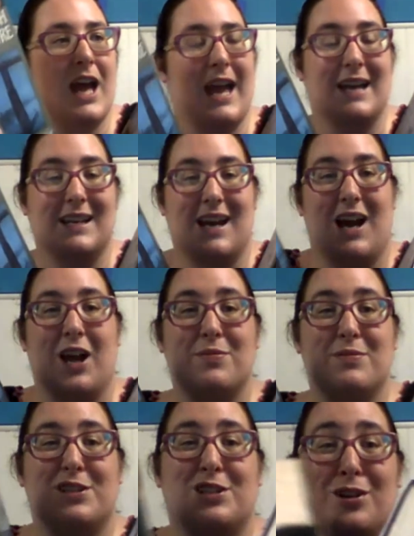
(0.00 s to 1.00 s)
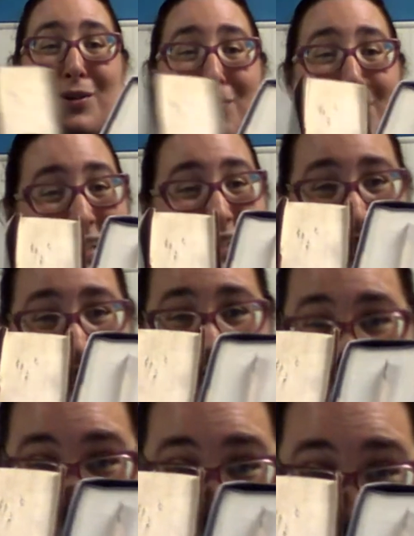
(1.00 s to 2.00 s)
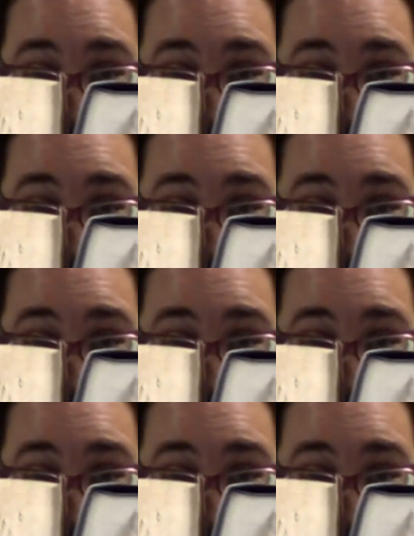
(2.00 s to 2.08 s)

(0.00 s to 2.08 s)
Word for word: and I'm super excited.